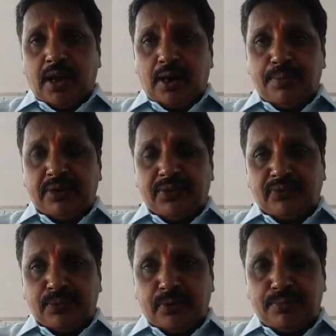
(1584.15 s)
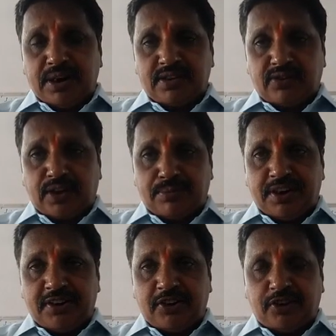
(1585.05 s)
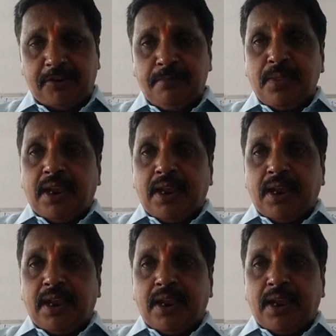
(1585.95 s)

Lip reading: or benefit because of urbanization,